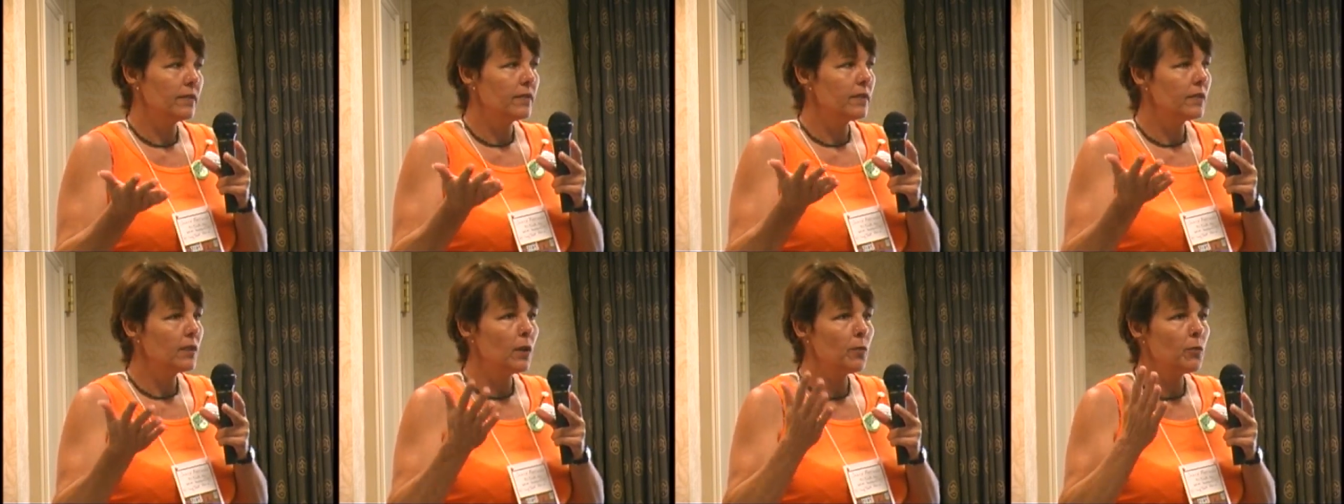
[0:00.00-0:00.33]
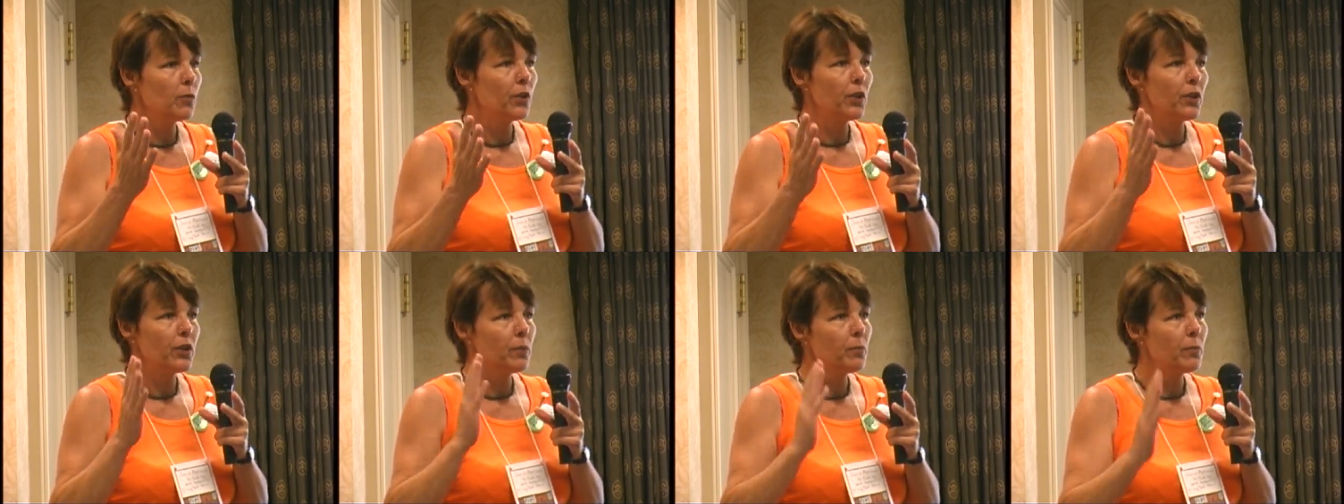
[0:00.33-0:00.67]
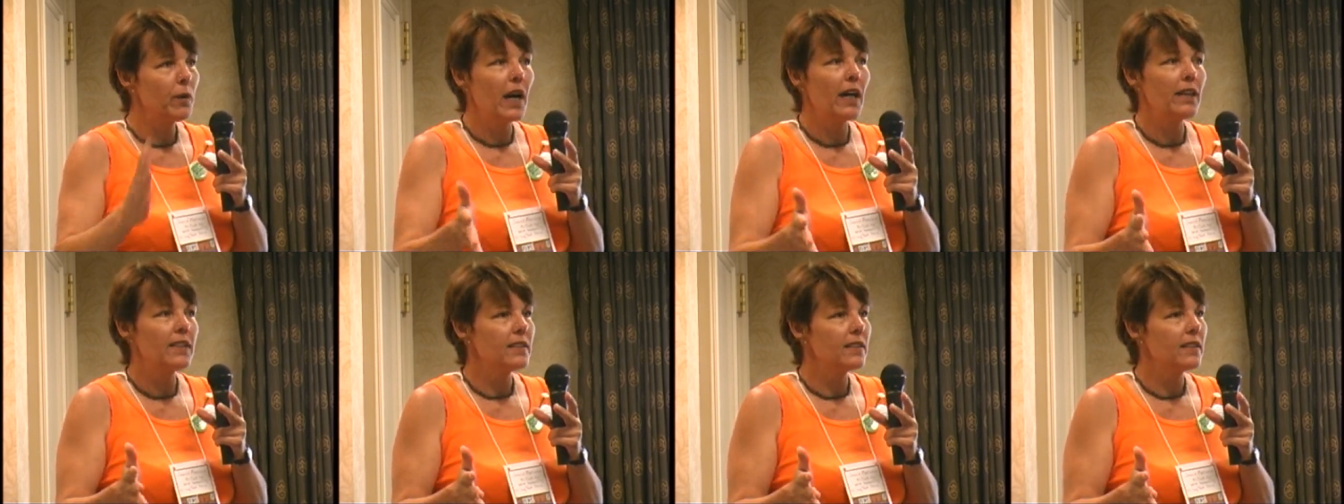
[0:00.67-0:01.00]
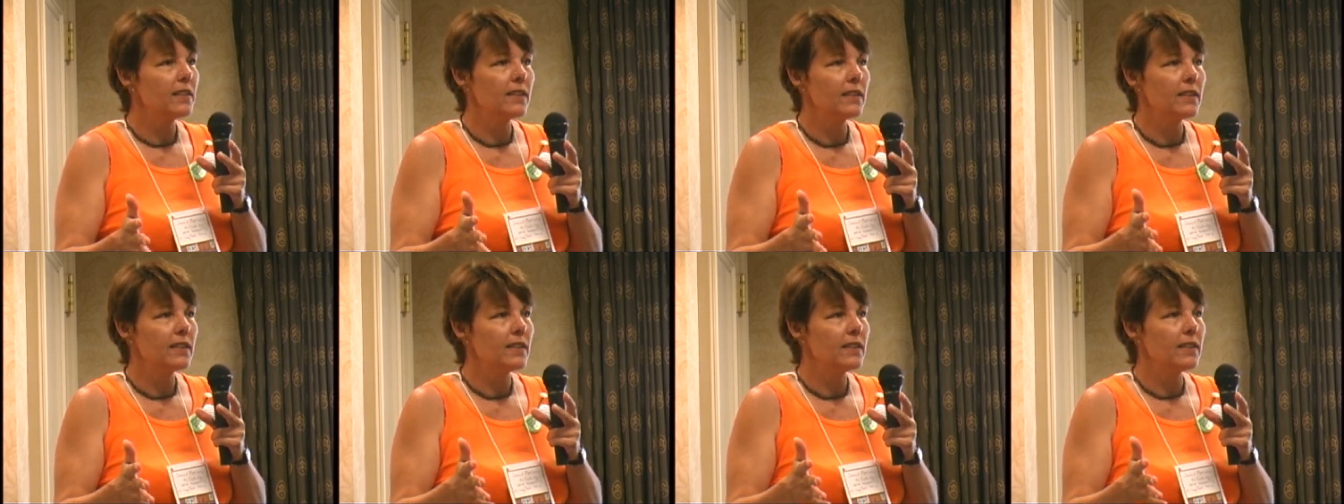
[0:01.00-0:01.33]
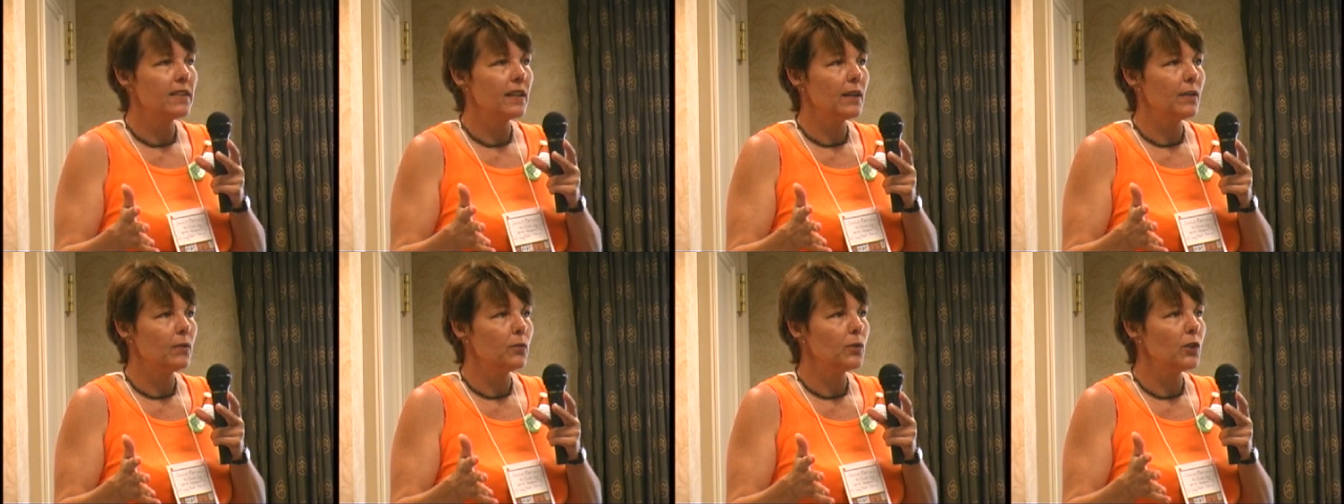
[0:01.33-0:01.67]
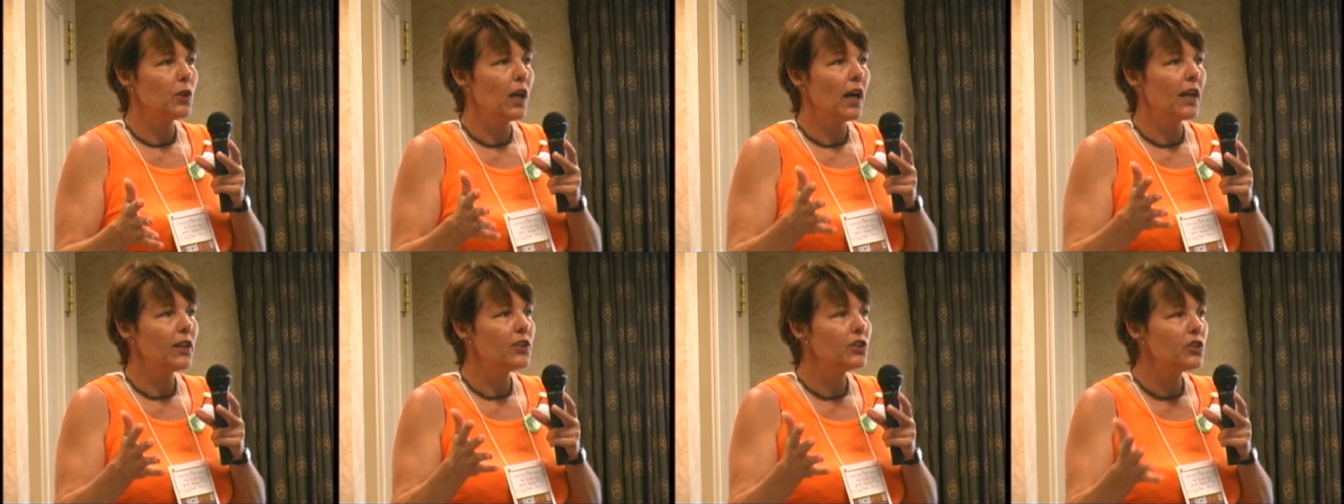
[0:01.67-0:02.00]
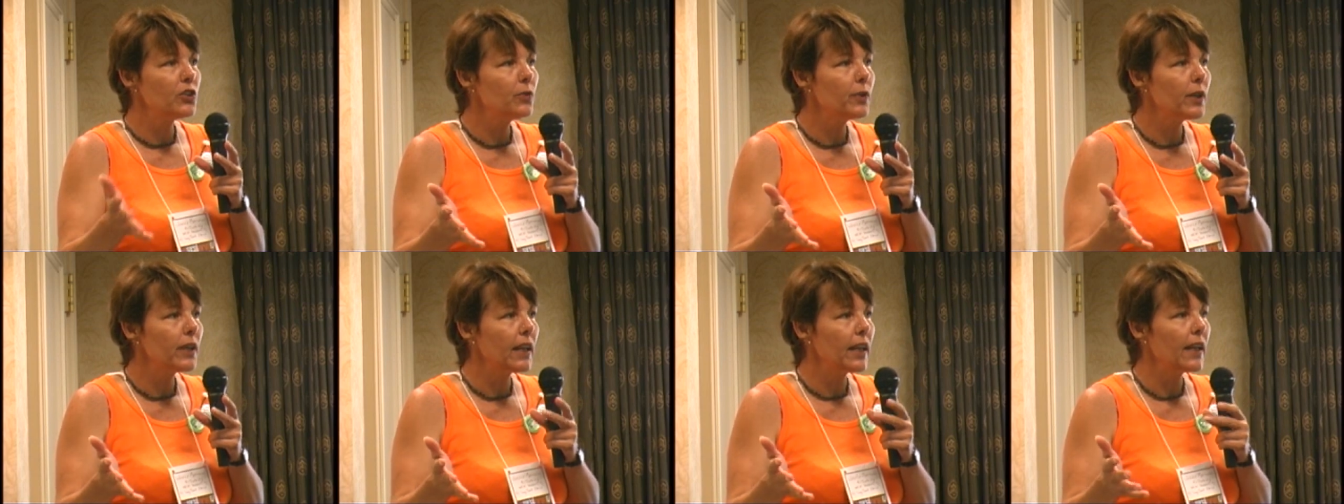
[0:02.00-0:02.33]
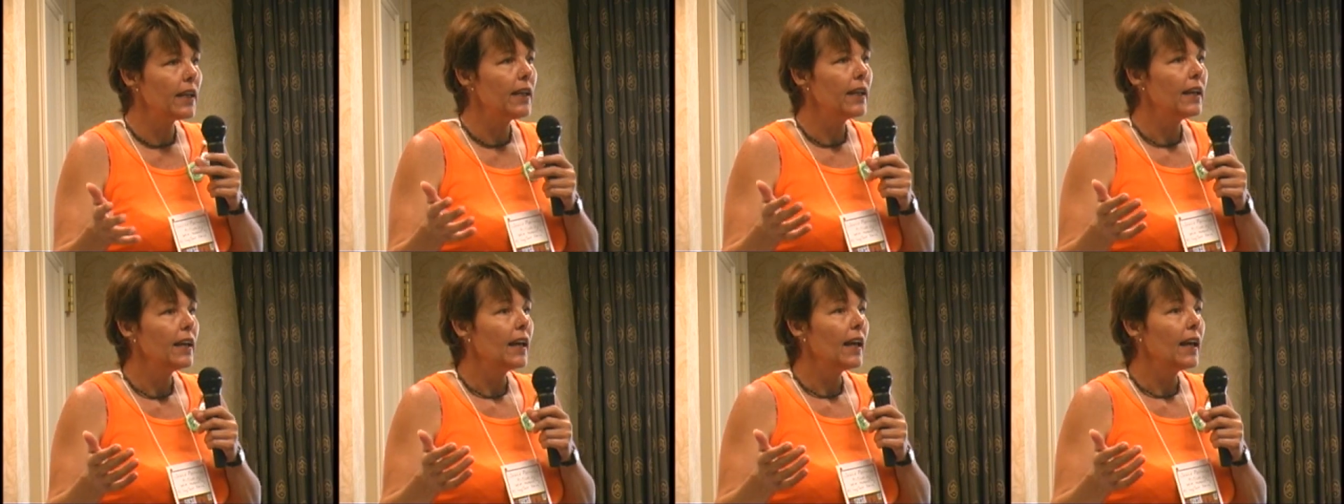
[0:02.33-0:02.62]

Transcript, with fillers: No more. You basta. This is it. We're not doing it.